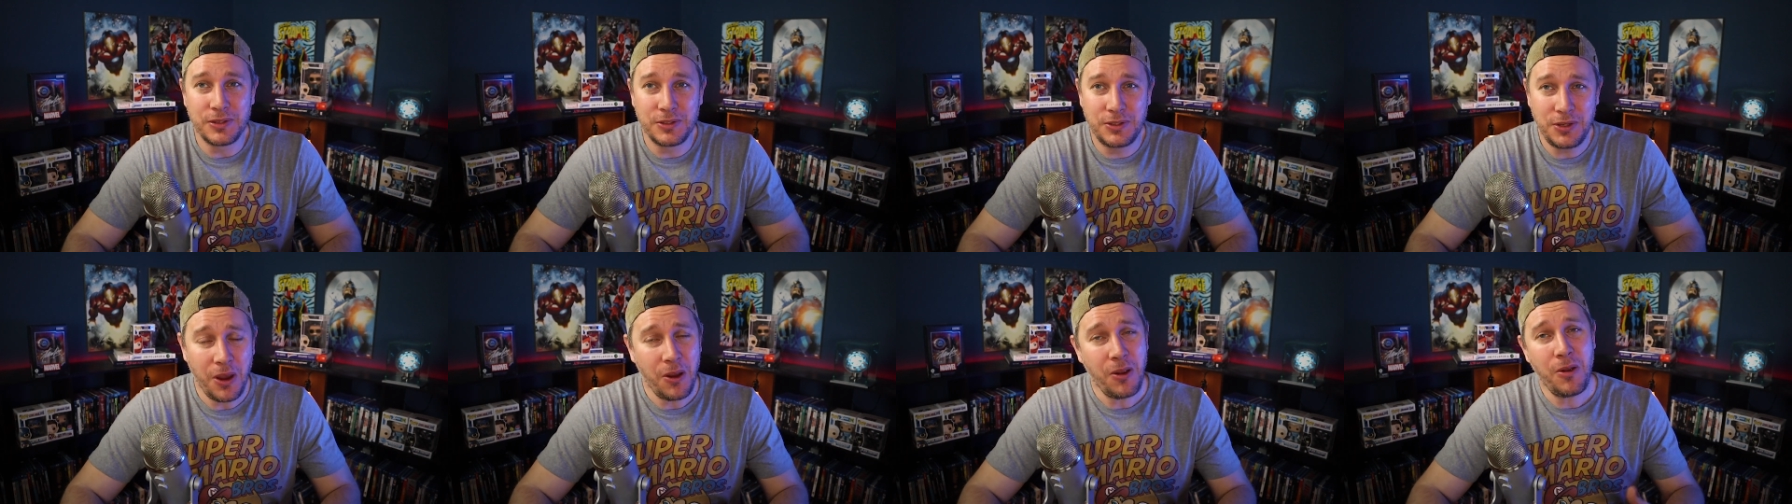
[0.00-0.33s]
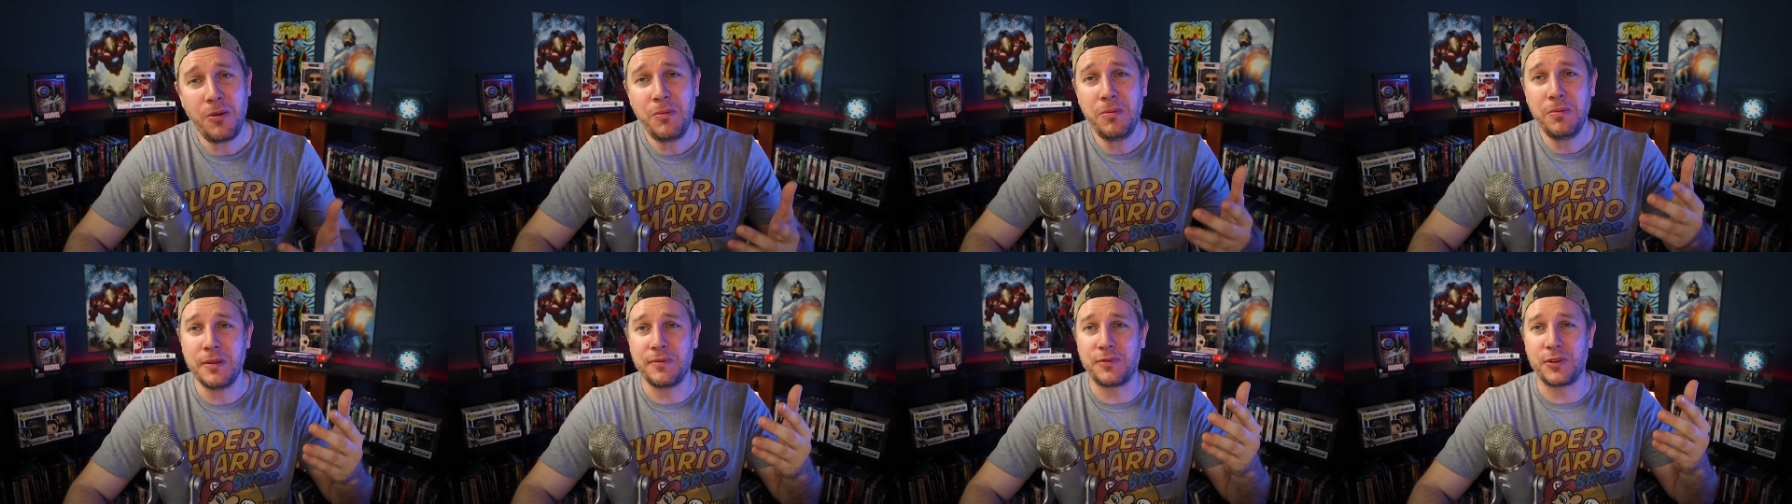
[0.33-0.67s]

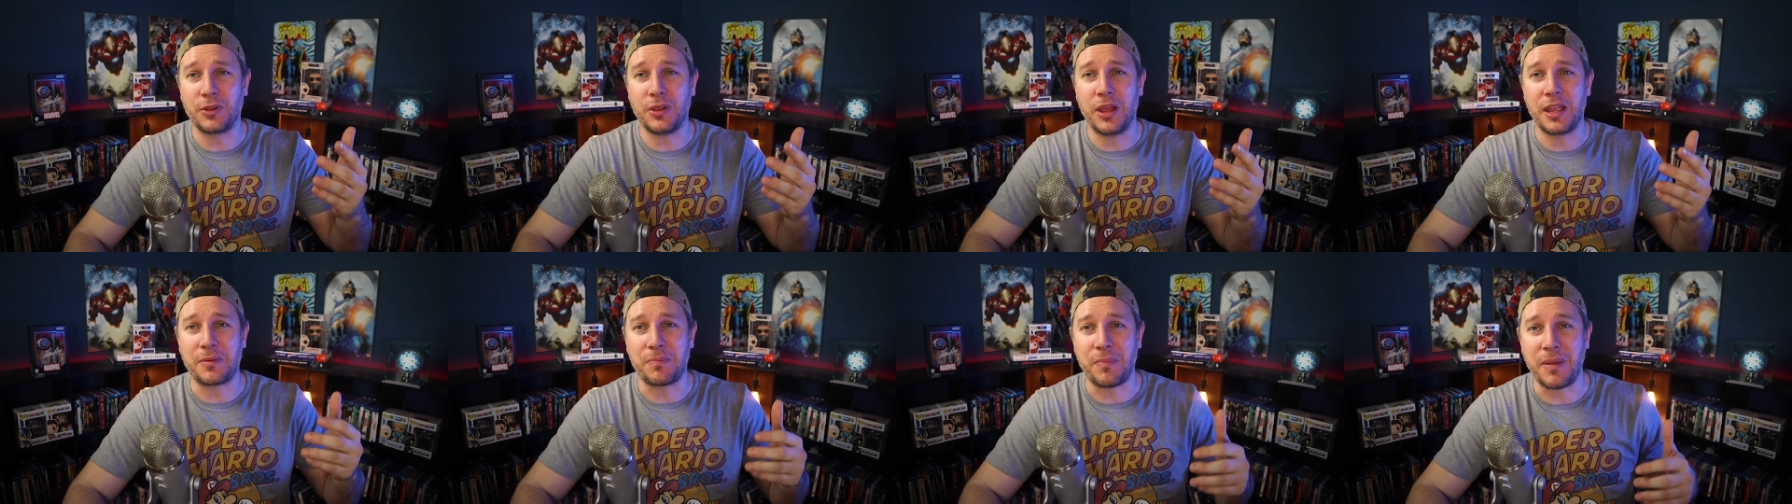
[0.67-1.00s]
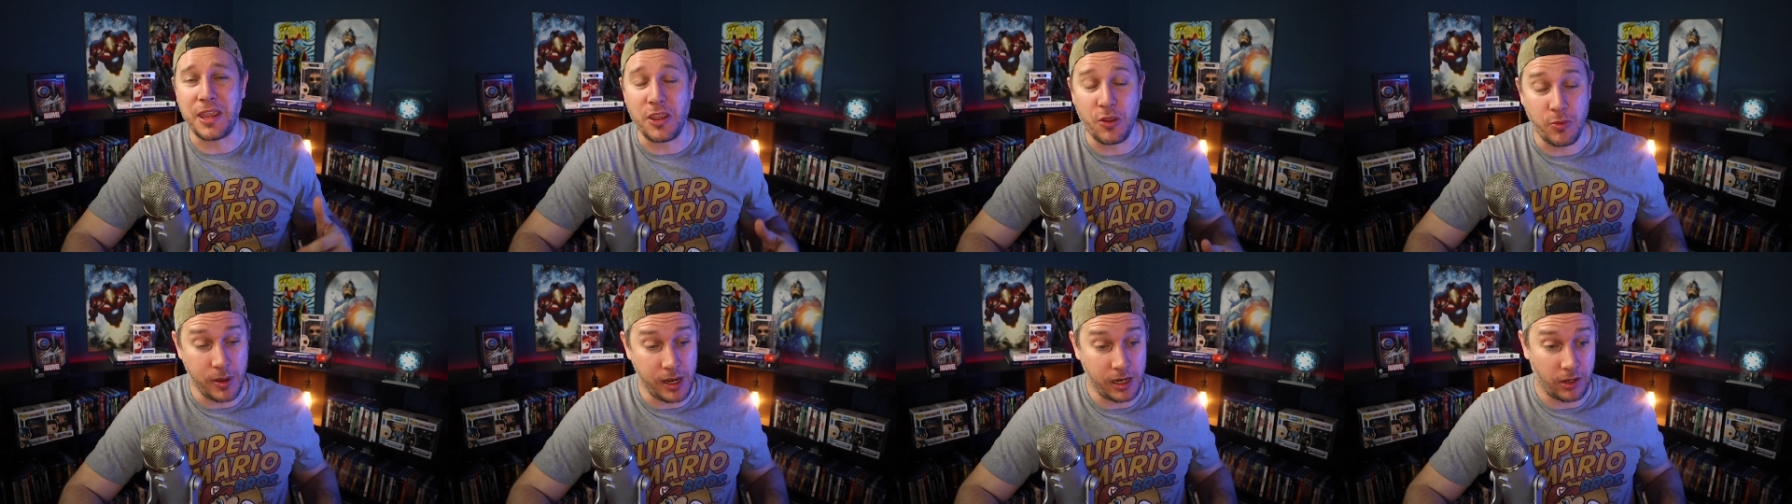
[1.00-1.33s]
So, if you're like
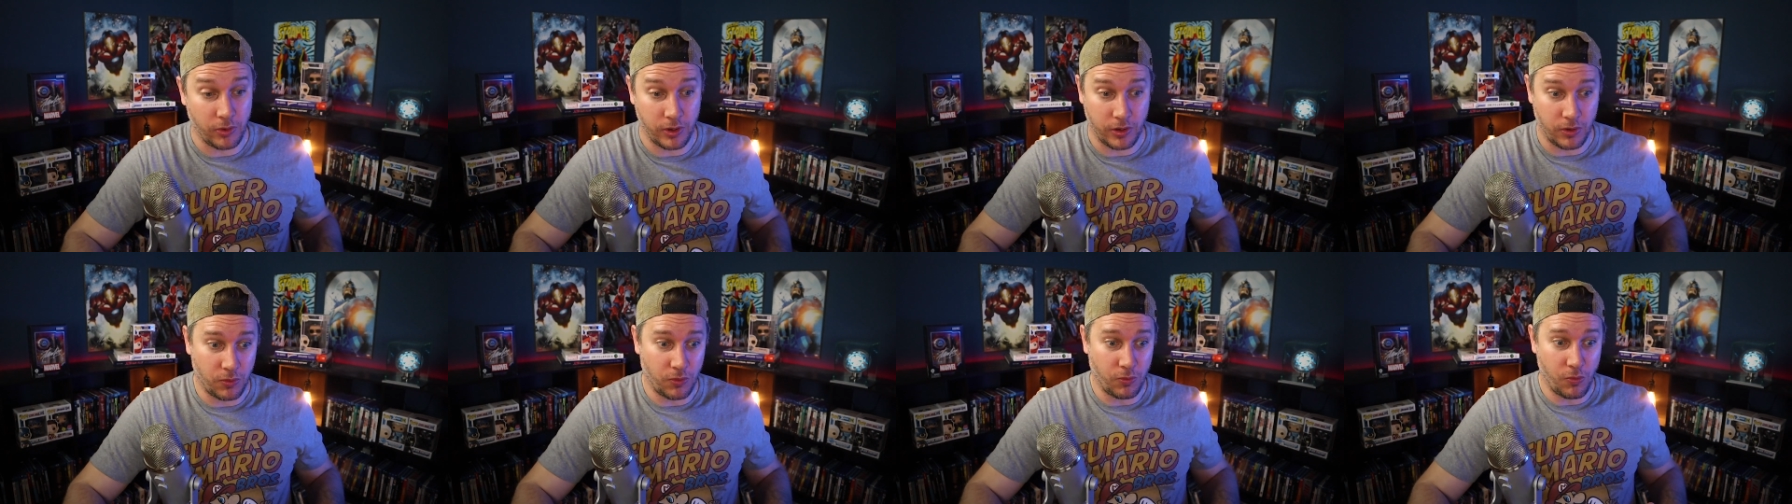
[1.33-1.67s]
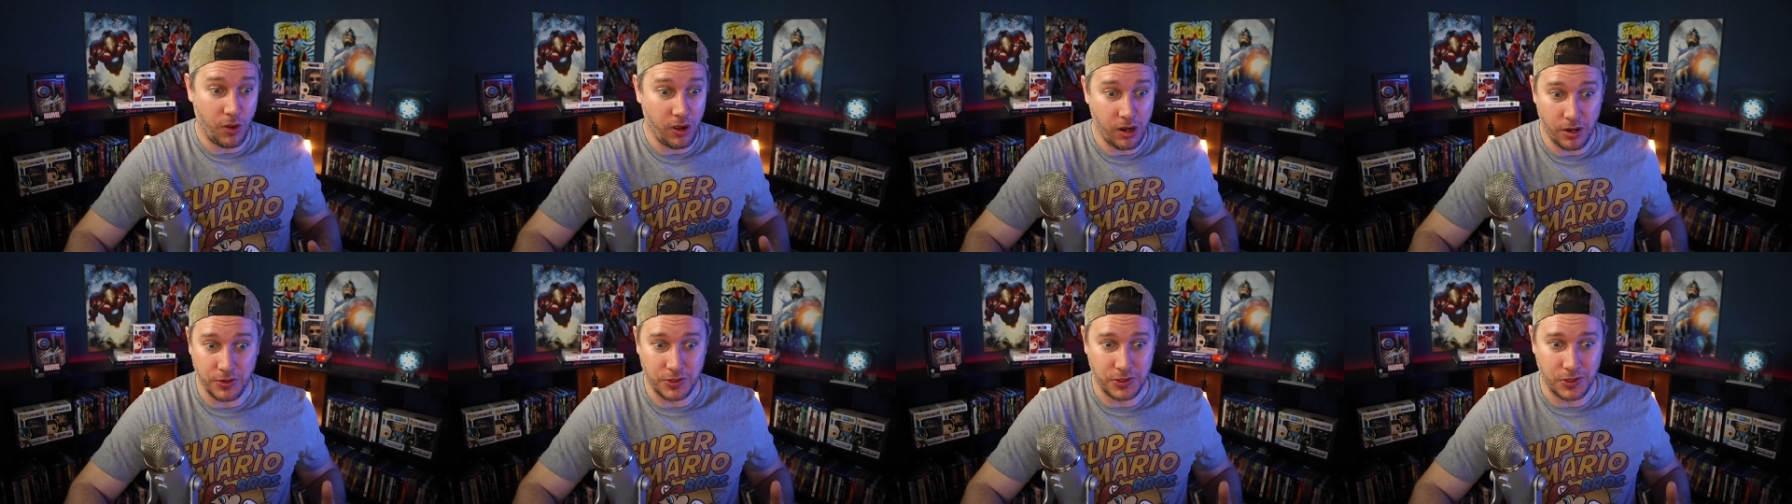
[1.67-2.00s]
me, you immediately went, What